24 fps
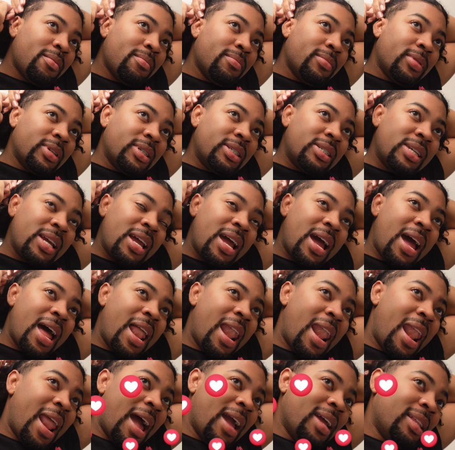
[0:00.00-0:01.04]
Make sure
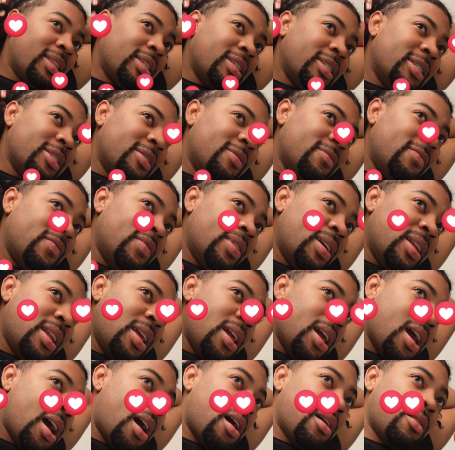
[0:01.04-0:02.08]
y'all like this
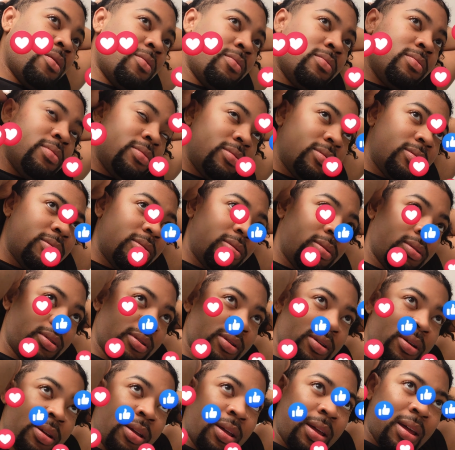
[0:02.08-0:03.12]
video.
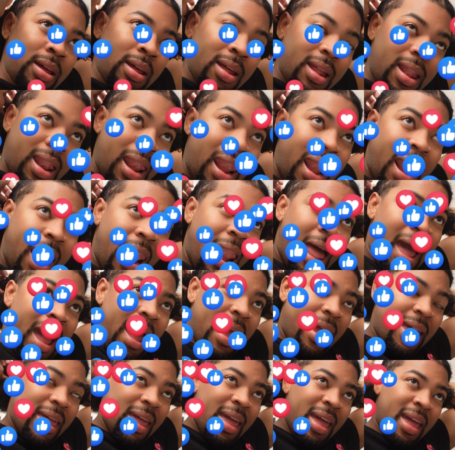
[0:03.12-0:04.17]

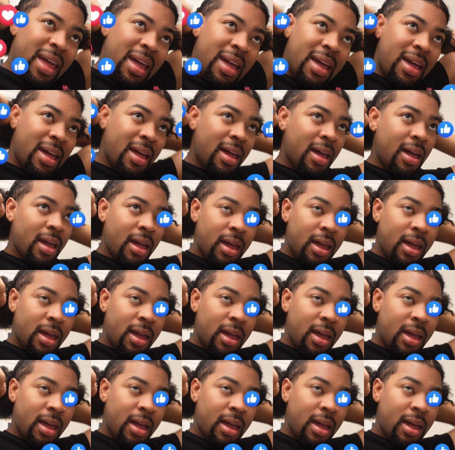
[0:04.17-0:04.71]
Like it.